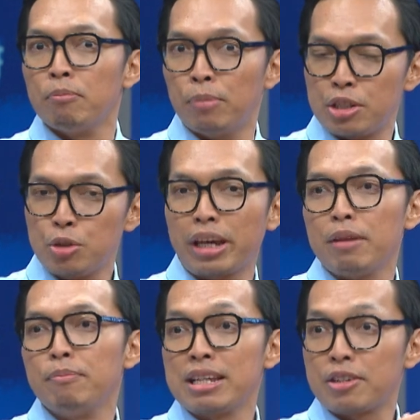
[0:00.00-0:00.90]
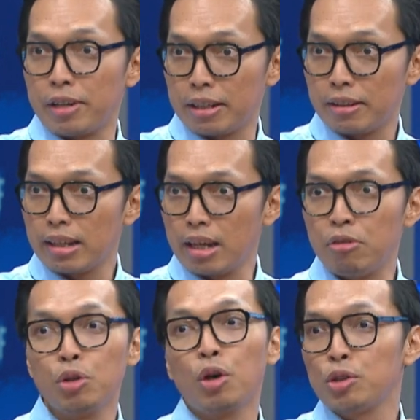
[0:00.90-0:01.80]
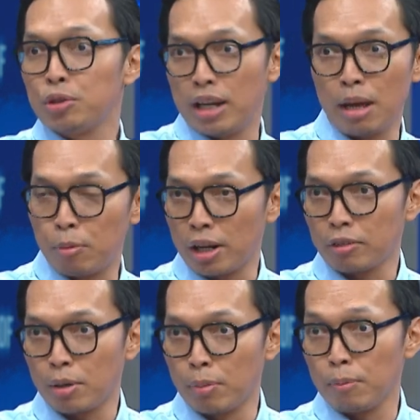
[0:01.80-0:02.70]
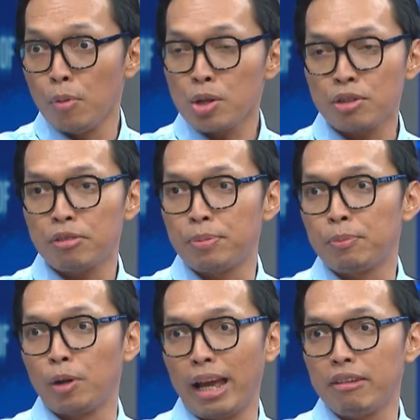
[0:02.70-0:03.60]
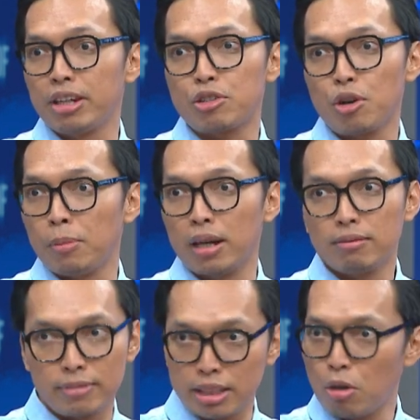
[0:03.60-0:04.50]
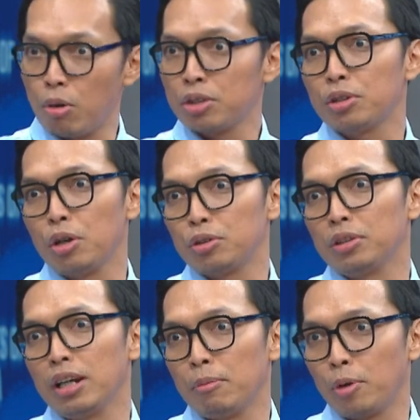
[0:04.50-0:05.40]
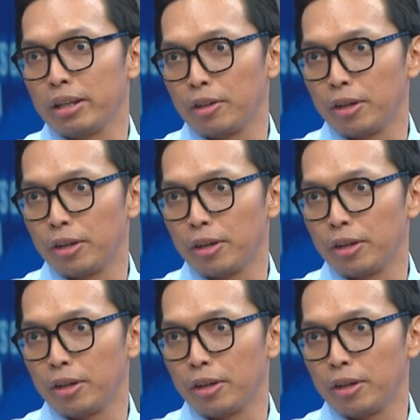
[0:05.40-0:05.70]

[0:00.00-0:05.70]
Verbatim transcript: But you can measure it if you go to the laboratory. But most of people having trauma, they don't want to go to the laboratory.